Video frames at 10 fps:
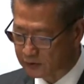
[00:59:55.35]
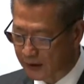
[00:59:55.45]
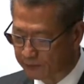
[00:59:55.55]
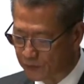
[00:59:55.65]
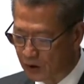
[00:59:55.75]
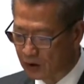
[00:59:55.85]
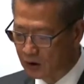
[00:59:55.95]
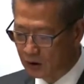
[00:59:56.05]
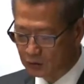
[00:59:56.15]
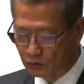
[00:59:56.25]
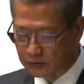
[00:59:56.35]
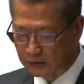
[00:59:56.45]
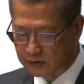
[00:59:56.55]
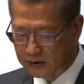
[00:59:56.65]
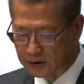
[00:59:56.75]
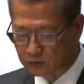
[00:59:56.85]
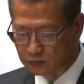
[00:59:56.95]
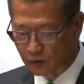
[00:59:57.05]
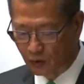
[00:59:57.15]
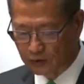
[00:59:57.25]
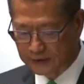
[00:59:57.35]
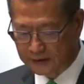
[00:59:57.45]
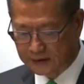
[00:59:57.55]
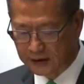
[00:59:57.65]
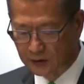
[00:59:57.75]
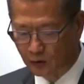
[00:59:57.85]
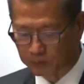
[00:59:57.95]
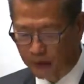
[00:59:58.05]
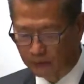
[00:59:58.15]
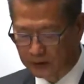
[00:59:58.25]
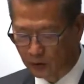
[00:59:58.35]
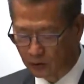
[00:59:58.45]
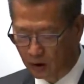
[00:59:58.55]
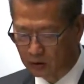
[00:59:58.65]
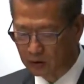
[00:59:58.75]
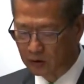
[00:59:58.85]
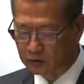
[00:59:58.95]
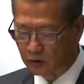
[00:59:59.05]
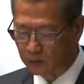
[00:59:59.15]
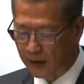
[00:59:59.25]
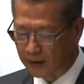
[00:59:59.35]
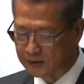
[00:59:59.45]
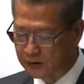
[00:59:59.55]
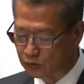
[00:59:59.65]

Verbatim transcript: who study science and technology in local universities to enroll in